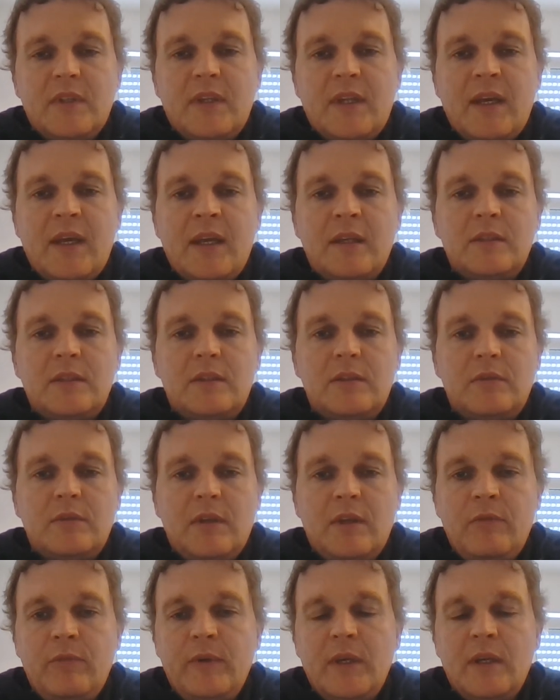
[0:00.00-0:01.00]
that
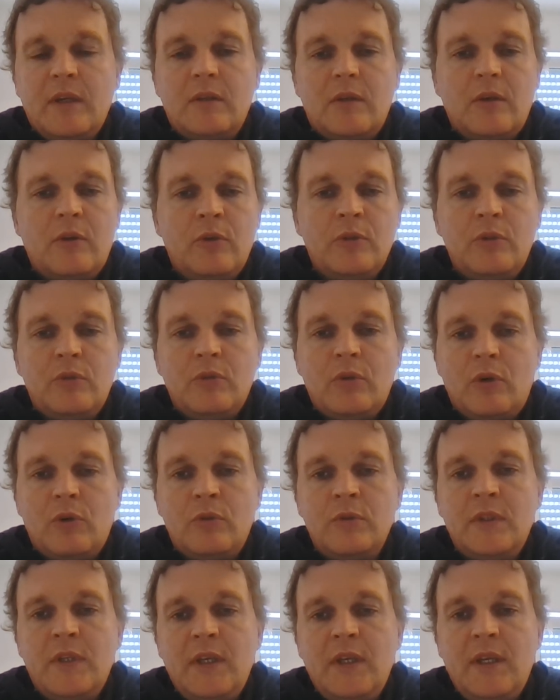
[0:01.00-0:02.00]
if we go to
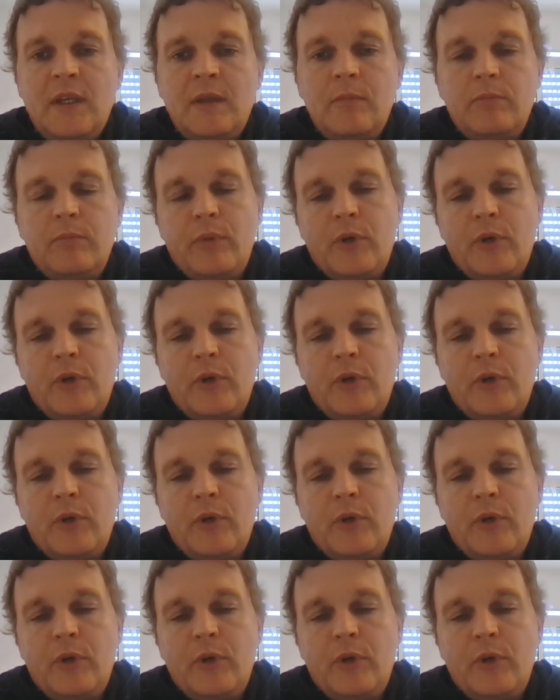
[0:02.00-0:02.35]
only